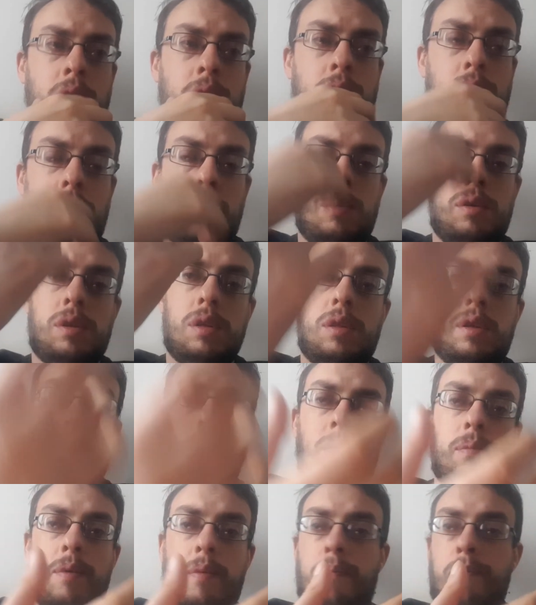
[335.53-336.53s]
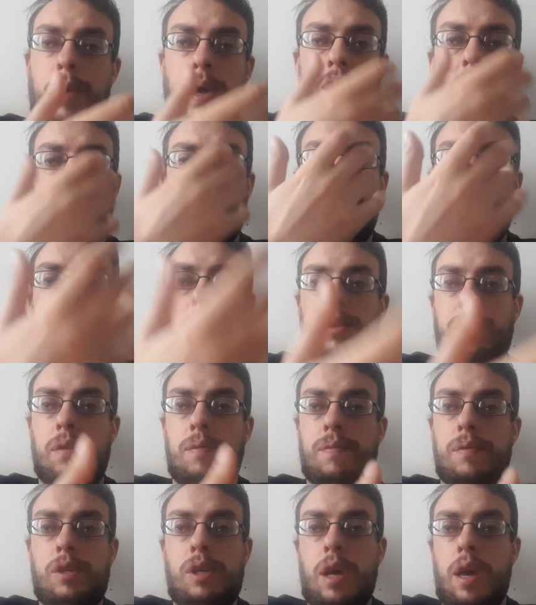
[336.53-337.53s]
used to dealing with big,
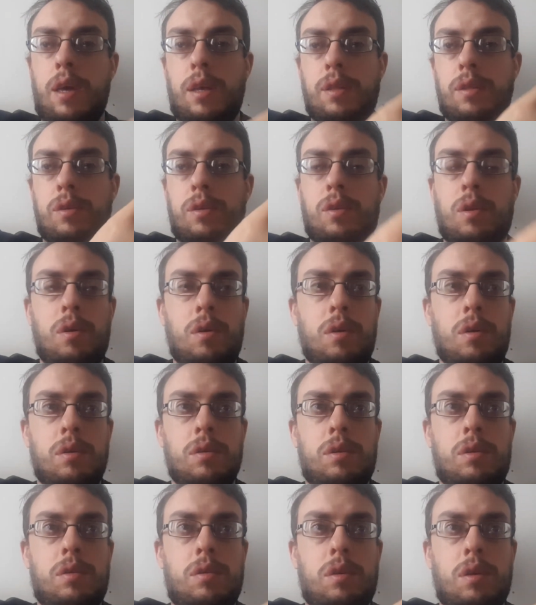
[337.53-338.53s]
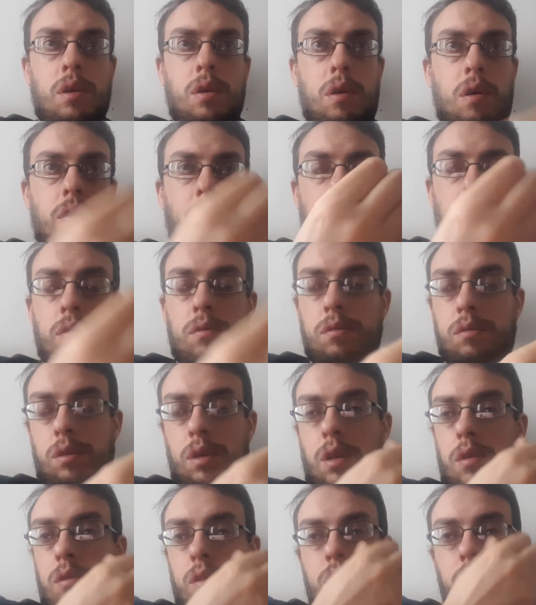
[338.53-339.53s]
massive chain stores, or you
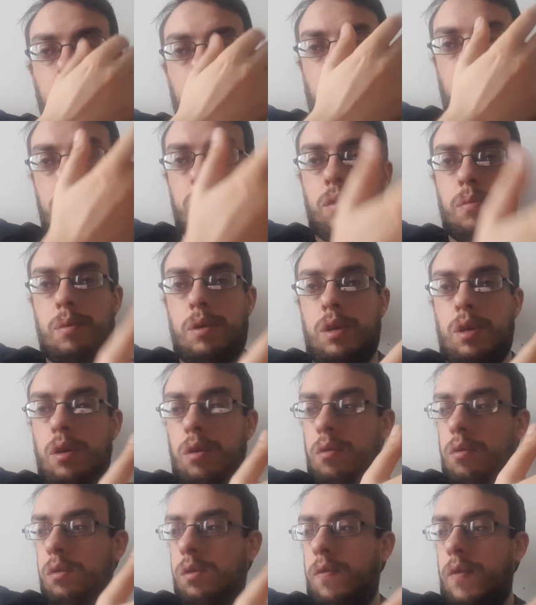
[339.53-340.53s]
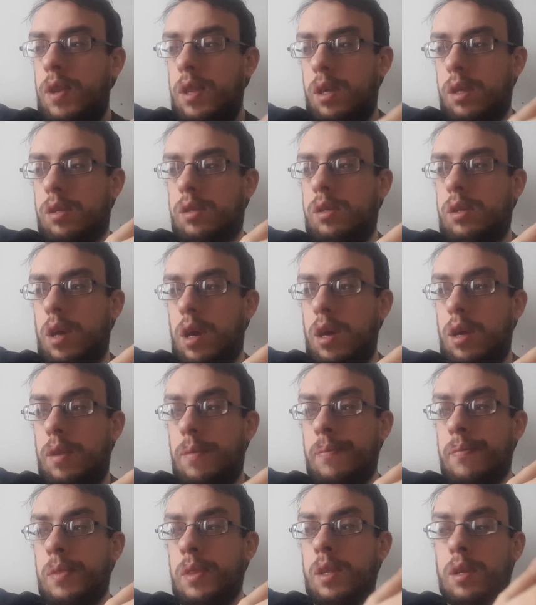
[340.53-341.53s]
know, because there are some huge vintage
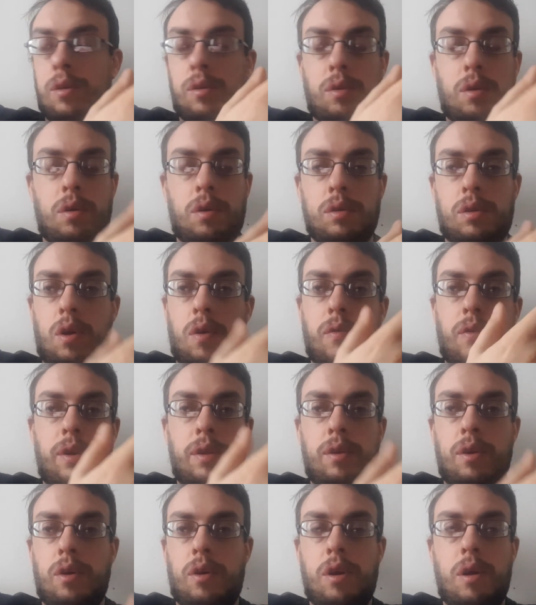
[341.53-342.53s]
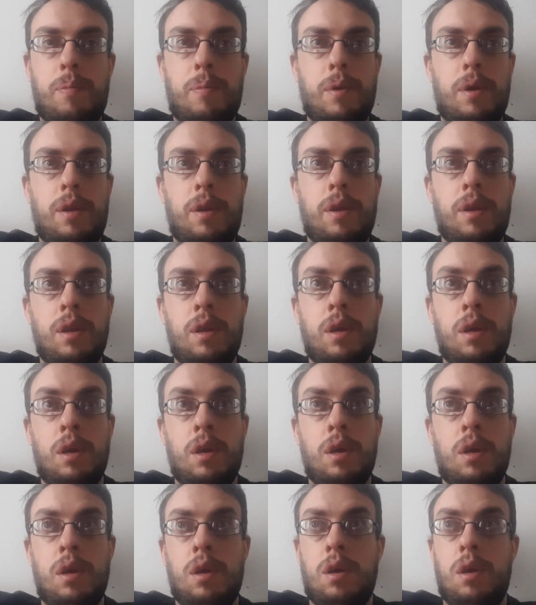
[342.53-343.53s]
chain stores over in Europe and
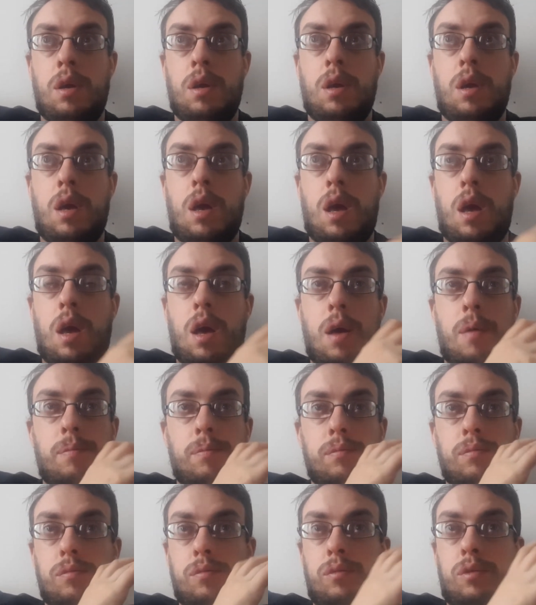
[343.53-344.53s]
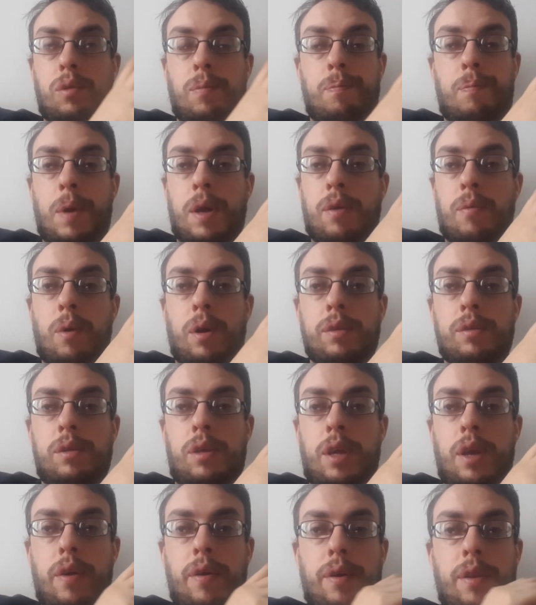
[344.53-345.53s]
some big ones
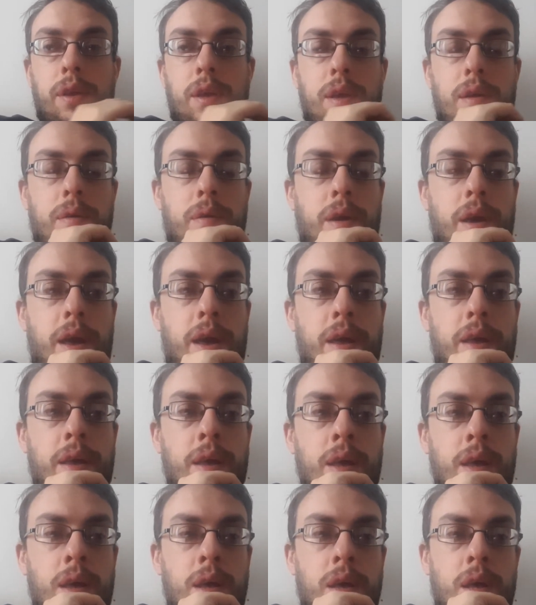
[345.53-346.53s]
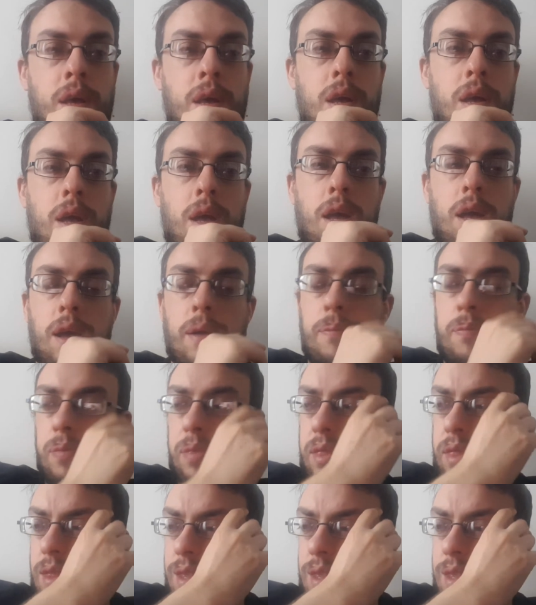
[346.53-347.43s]
here in the UK.